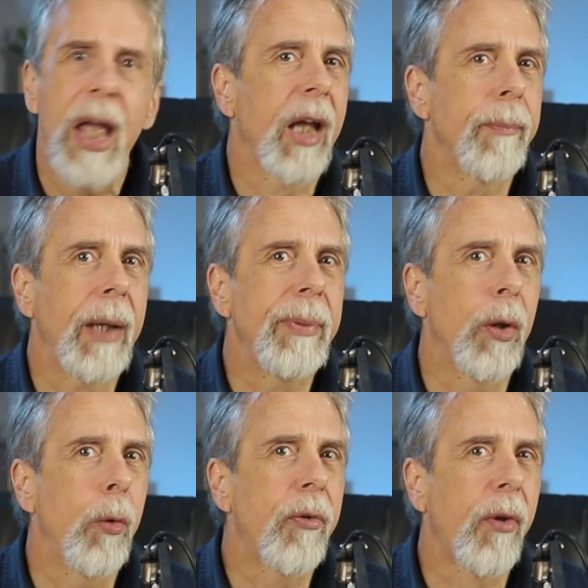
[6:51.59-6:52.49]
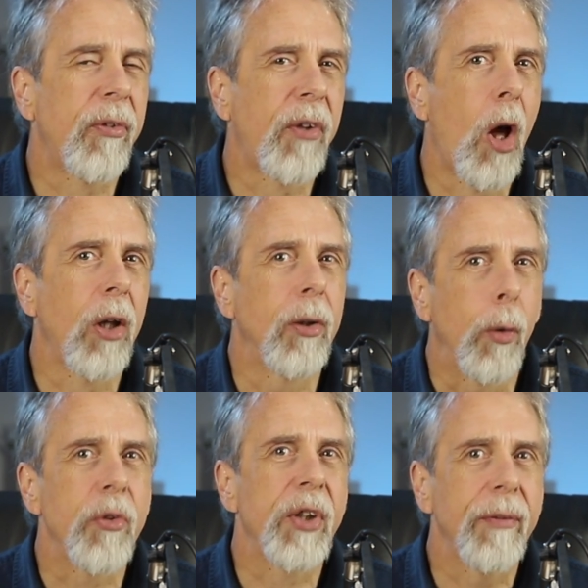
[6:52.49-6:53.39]
and maybe also start
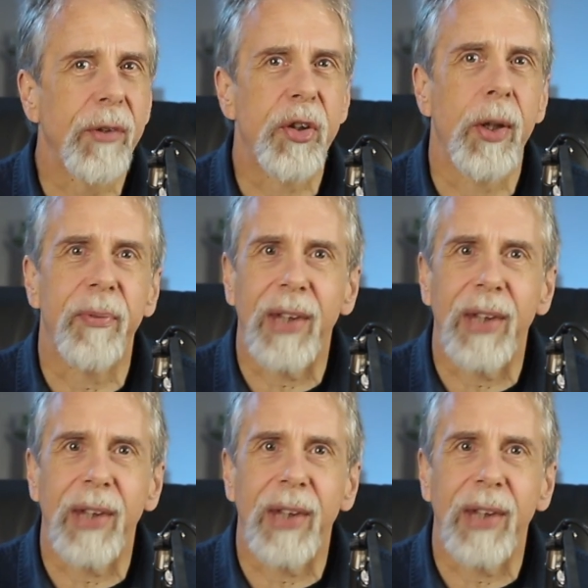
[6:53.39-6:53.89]
launching the ships